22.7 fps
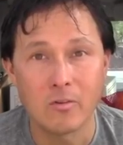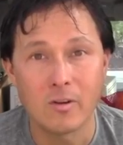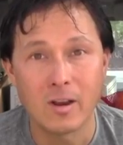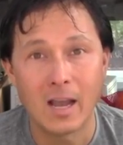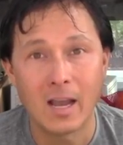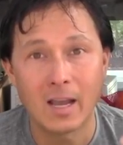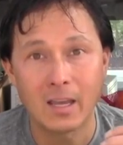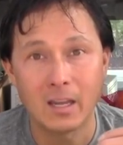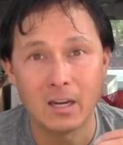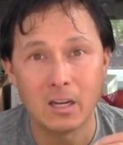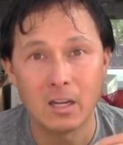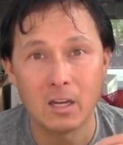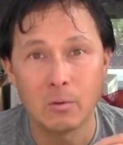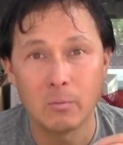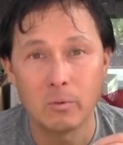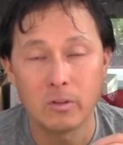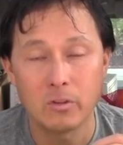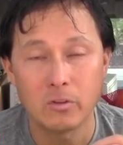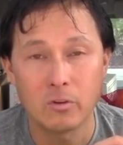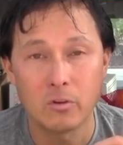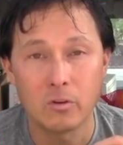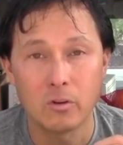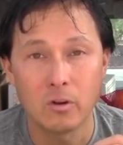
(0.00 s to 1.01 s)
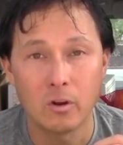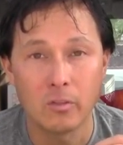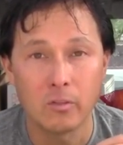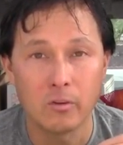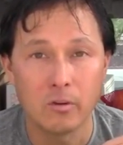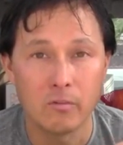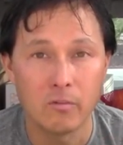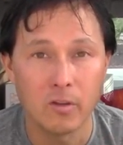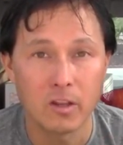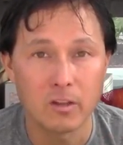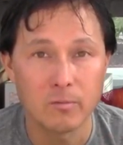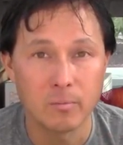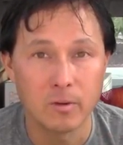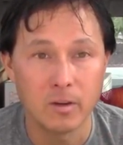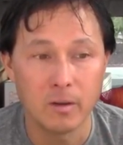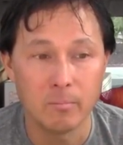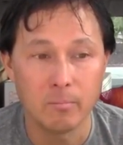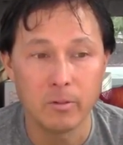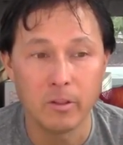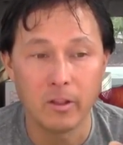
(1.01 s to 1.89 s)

they're not going to get a return on their investment.